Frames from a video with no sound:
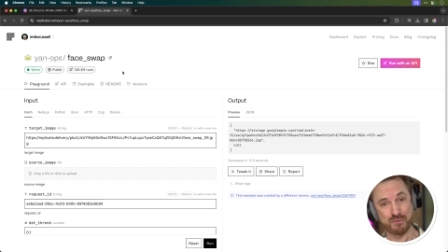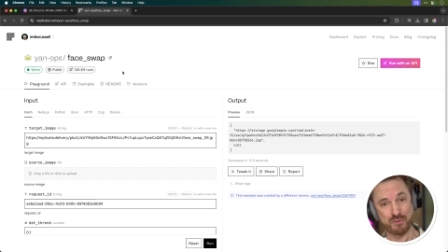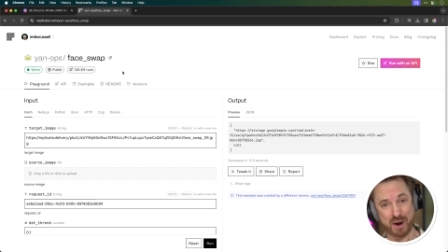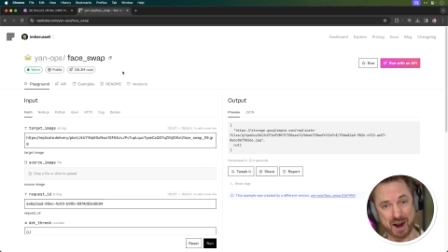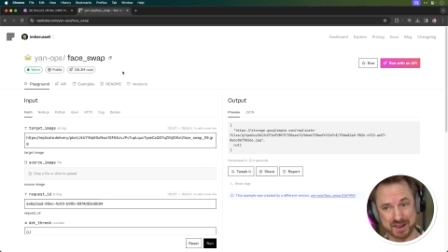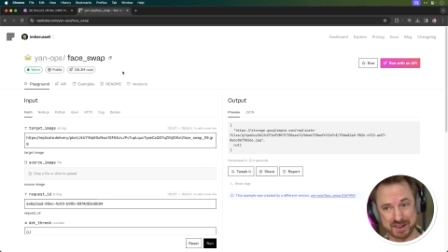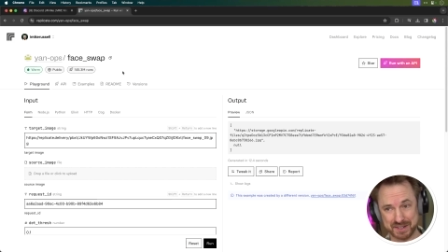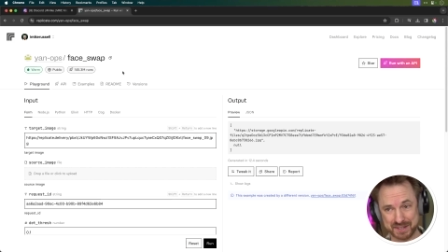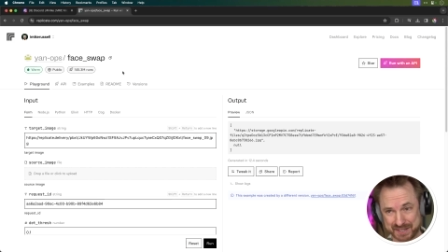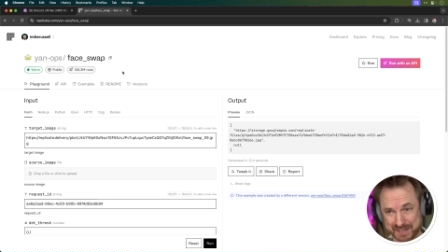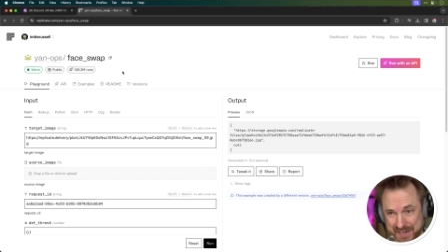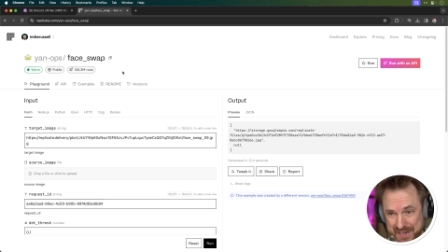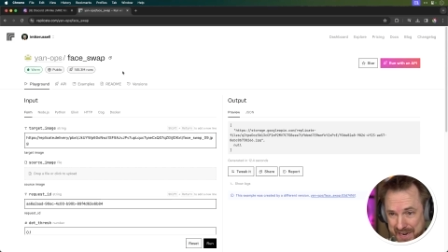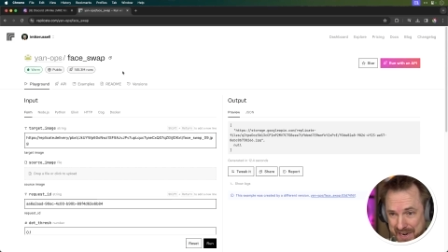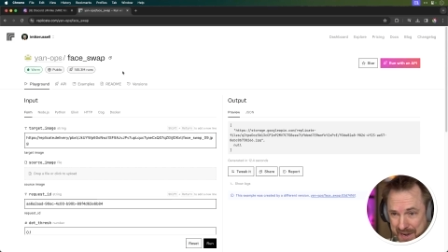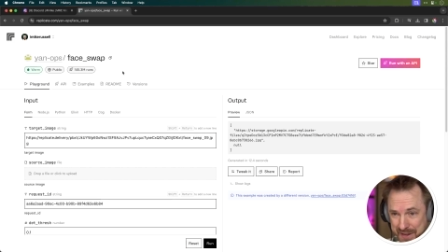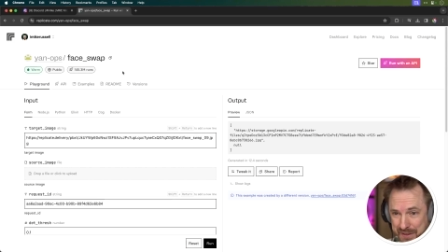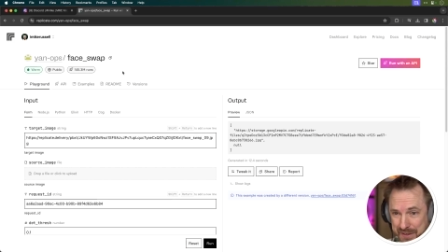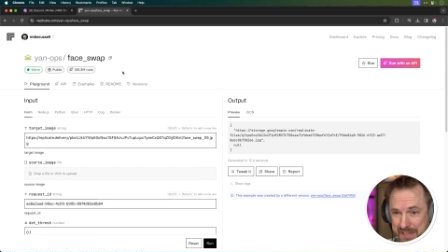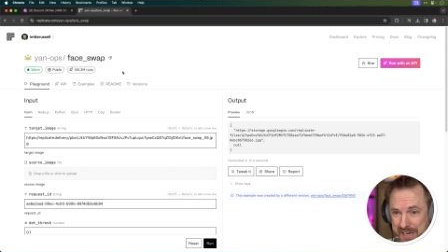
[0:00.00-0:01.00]
runs
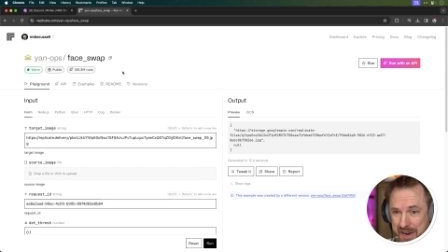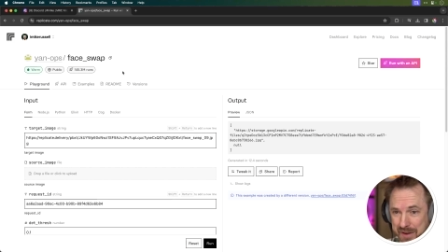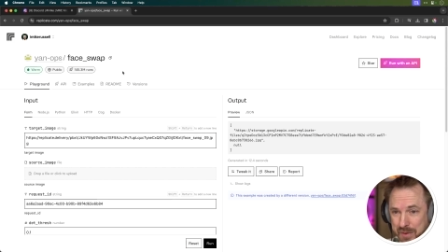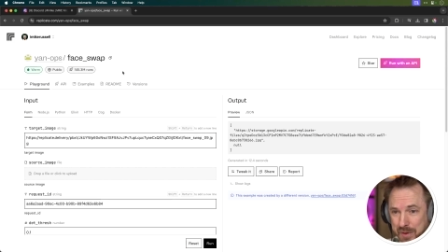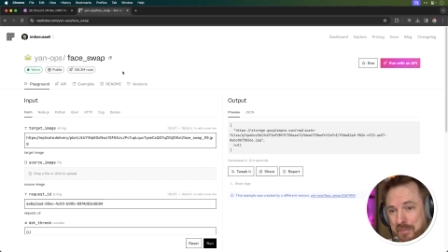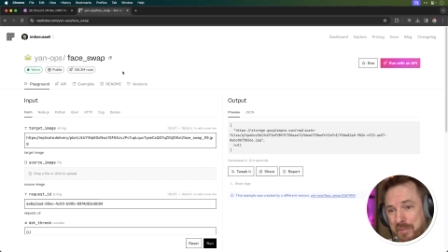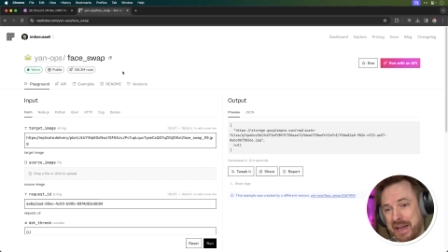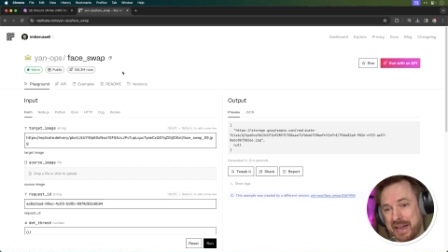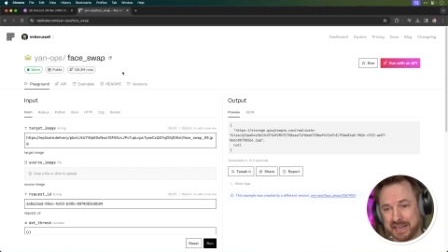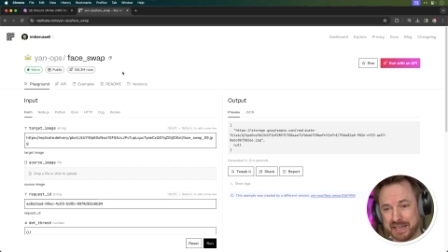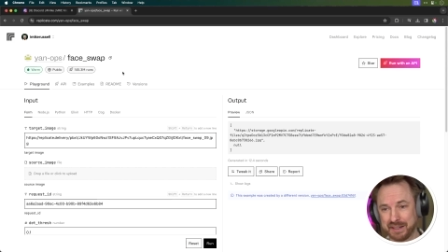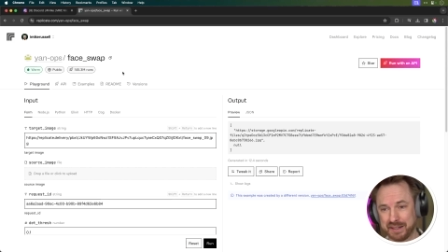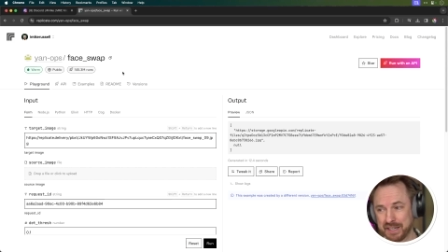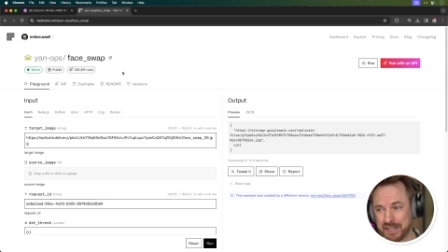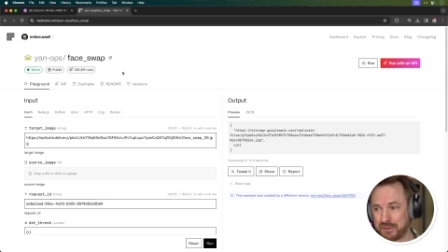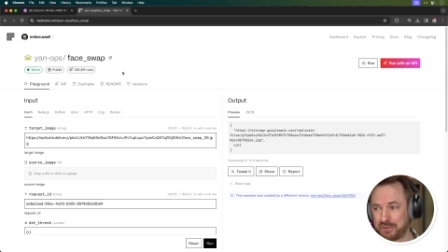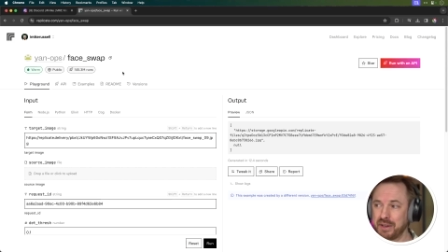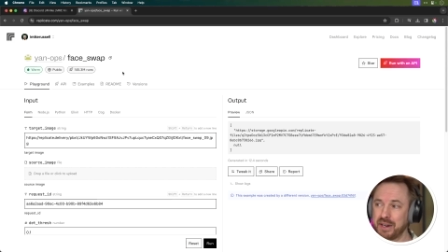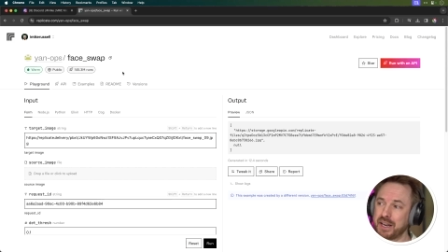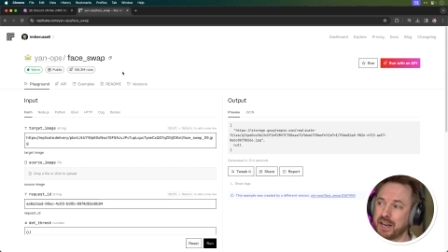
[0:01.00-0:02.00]
at the time of making
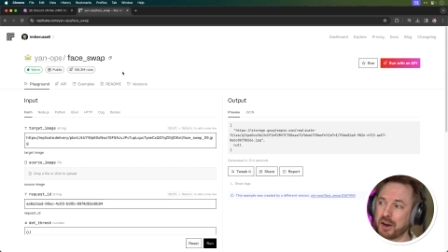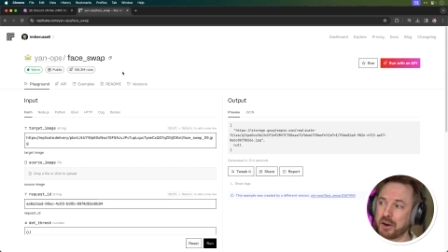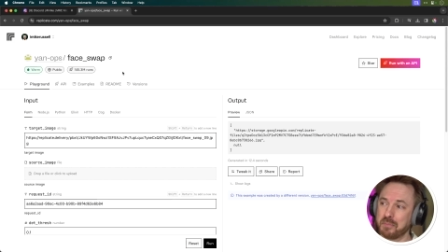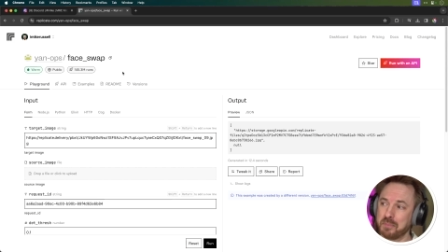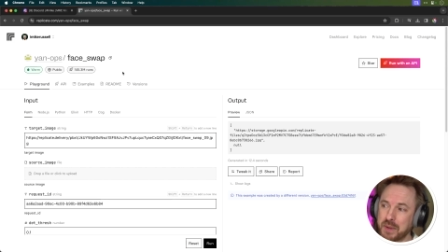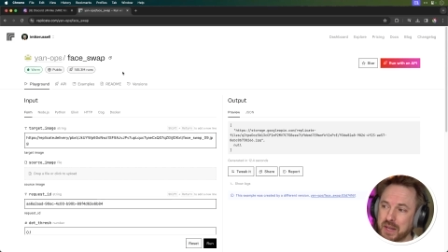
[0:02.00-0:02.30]
this video.